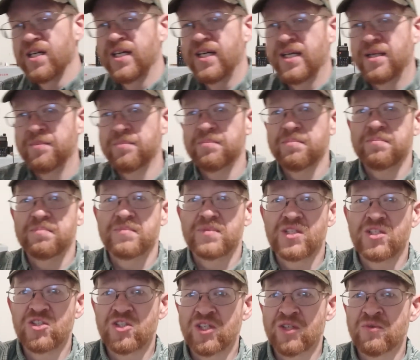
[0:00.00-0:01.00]
Um,
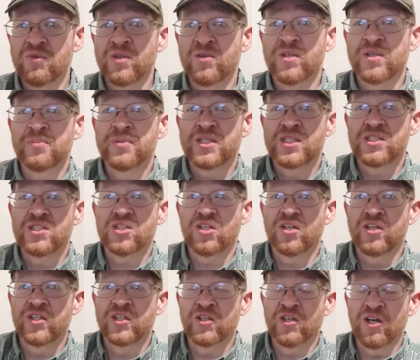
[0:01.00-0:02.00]
you generally want to put this
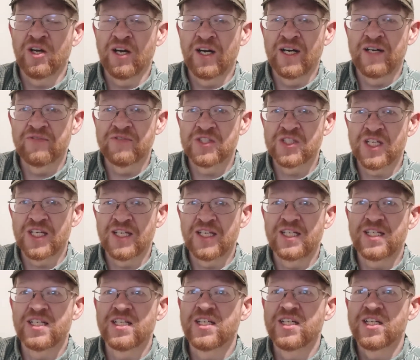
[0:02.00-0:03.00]
on your off
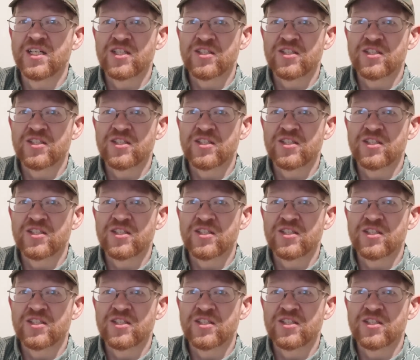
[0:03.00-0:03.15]
side.